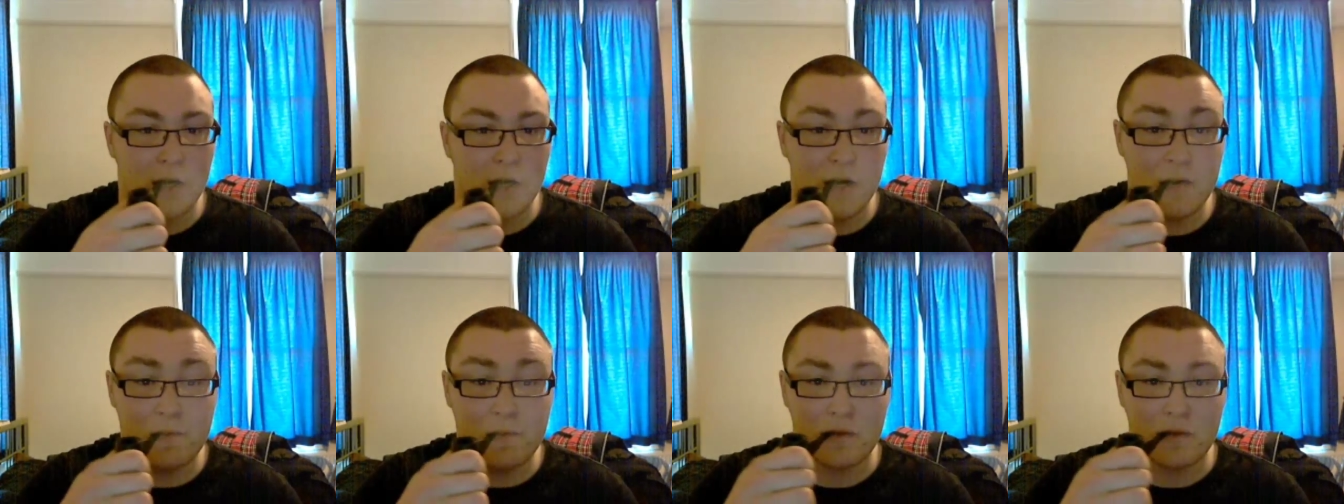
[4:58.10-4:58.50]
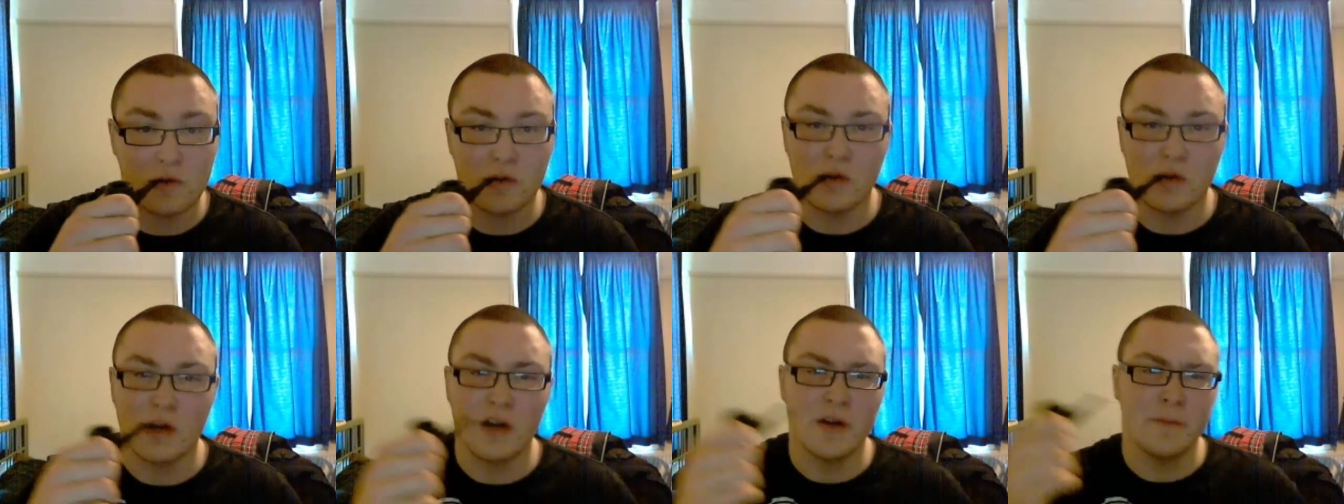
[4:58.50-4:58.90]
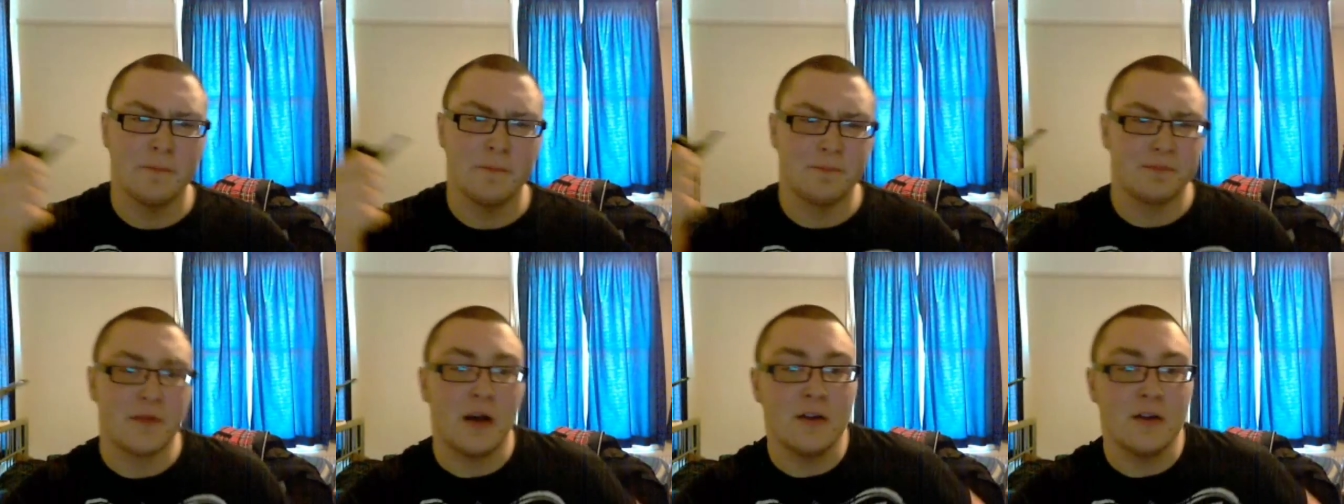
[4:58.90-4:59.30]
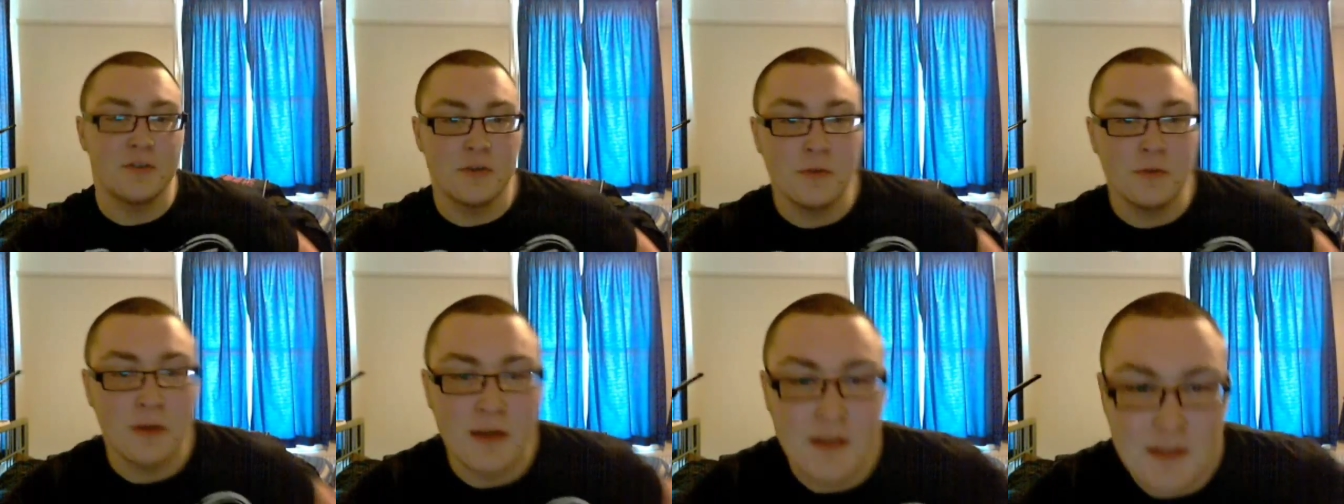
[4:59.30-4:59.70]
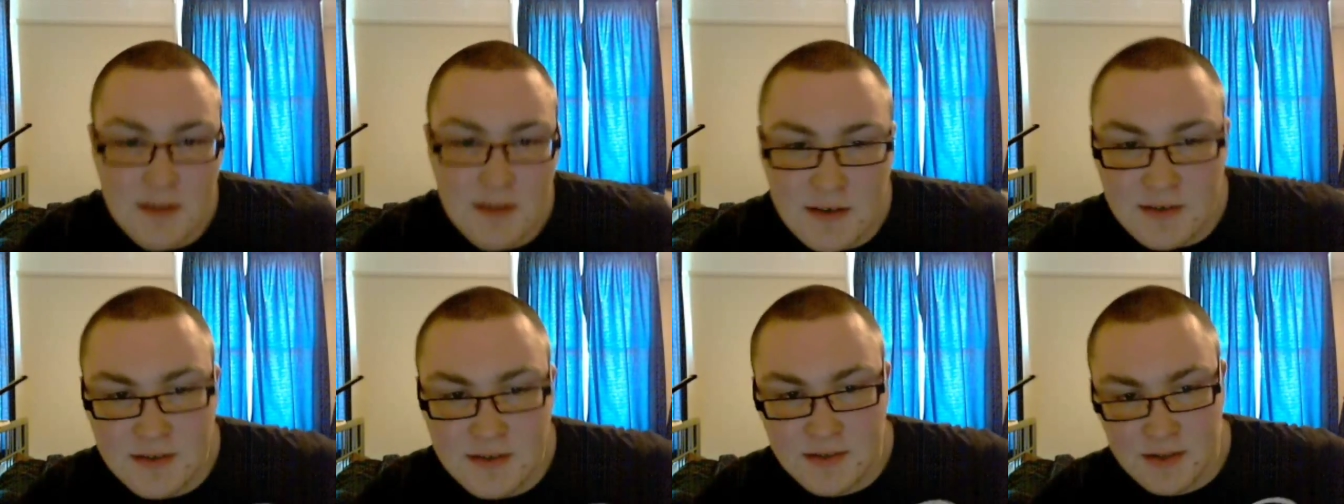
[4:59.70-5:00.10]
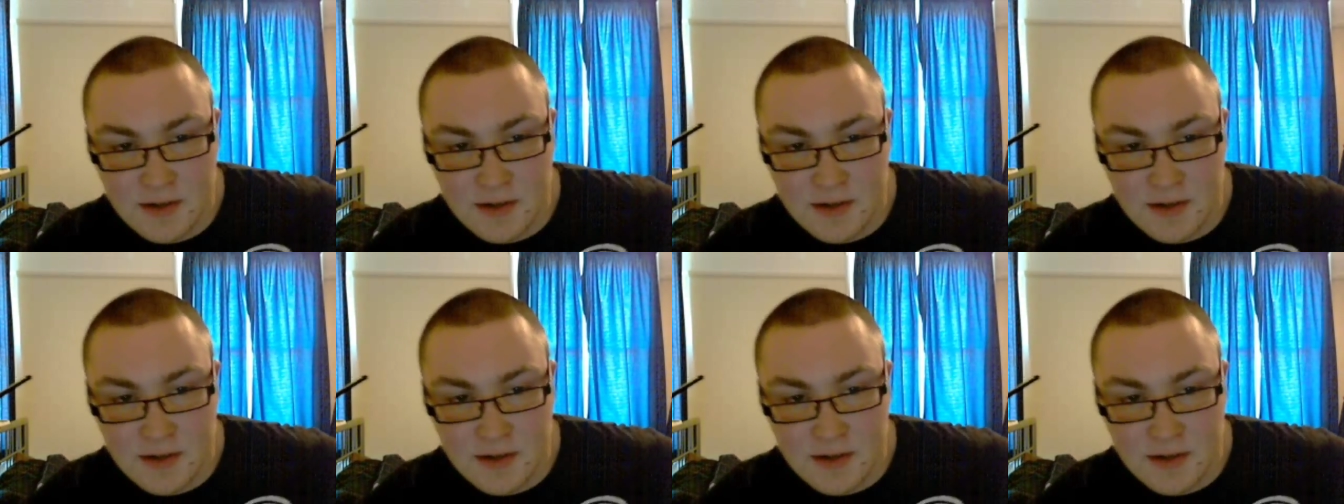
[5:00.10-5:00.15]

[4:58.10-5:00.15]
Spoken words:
overall, I do like this.